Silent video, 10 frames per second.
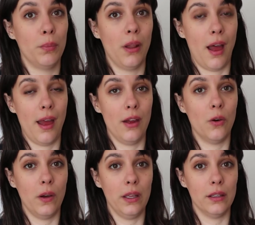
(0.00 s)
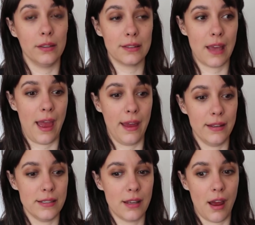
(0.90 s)
apply oils,
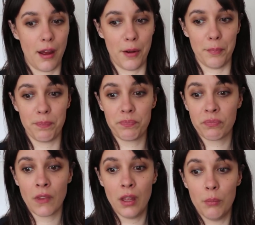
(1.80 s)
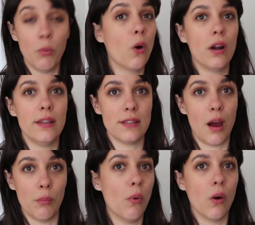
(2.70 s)
and more is
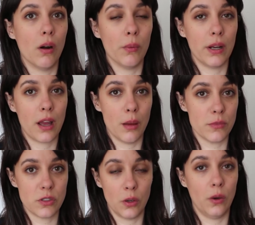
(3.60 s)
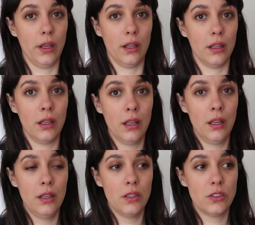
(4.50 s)
not more when it comes to oil.
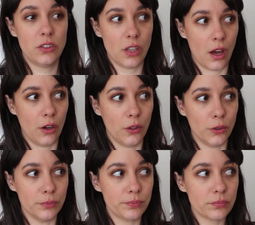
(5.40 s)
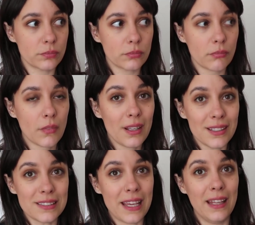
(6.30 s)
So
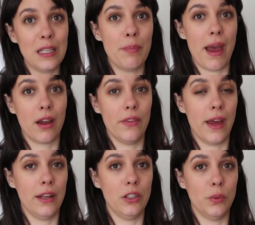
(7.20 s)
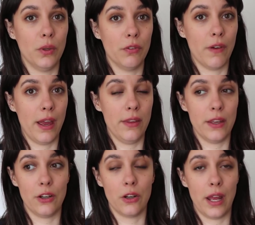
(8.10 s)
scaling back on that, you will find
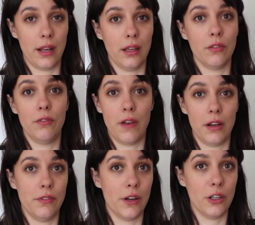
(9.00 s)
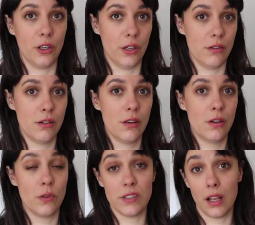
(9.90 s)
that you're getting very, very good
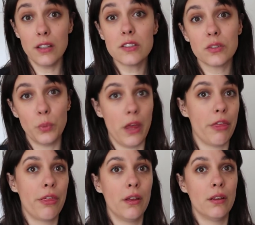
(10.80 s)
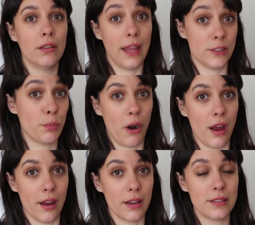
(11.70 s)
results with less
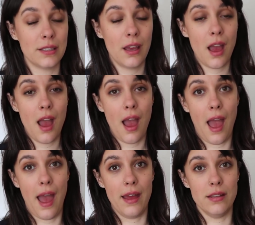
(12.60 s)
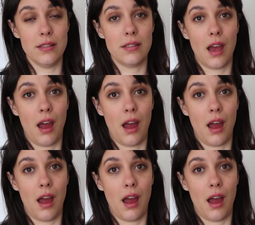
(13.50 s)
product. And,